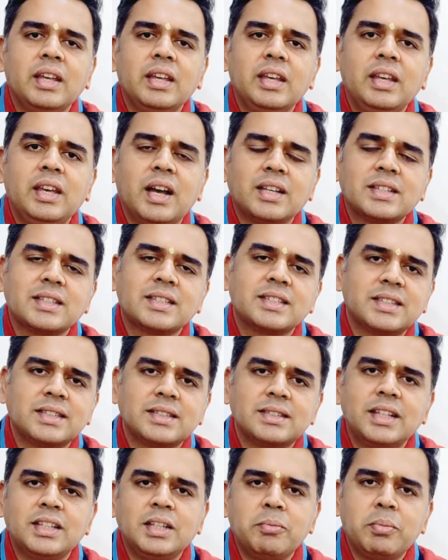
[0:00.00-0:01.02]
He asks
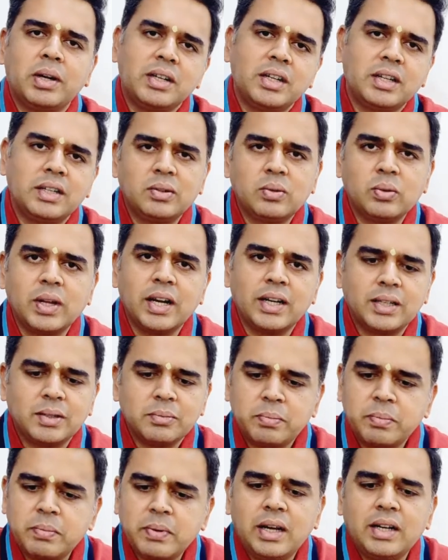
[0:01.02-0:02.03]
Dhadhipandan to get
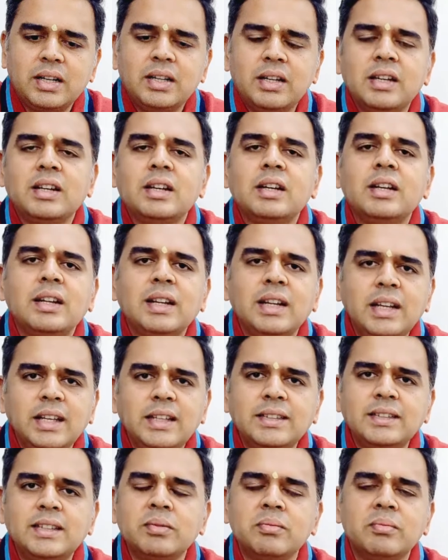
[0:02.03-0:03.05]
up and
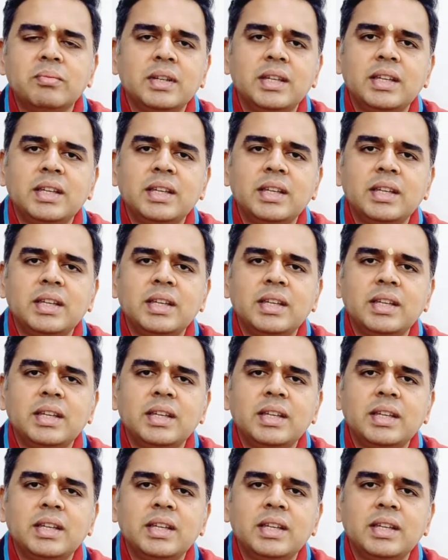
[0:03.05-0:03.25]
release him.